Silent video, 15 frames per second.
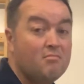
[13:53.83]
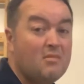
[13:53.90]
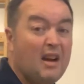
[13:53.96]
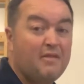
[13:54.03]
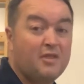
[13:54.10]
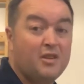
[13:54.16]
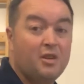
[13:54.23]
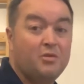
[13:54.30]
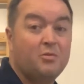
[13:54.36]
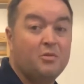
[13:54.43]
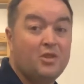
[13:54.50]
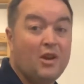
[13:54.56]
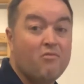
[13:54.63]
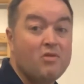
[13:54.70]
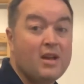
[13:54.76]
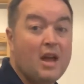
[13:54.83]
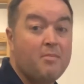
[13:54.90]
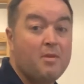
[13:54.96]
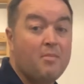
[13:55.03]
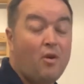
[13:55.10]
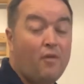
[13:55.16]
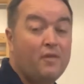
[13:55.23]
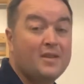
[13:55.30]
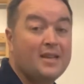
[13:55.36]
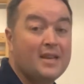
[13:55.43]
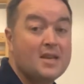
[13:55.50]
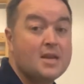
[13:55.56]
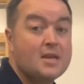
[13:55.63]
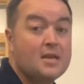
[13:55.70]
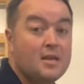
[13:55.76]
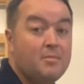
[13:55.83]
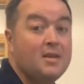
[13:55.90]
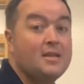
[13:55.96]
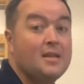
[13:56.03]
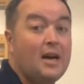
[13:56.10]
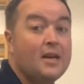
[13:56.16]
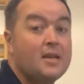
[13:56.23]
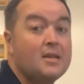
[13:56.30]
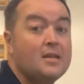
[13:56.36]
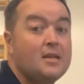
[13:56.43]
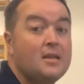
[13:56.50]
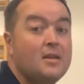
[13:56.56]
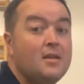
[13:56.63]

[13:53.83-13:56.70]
Afternoons we generally get a bit more fatigued and a bit tired.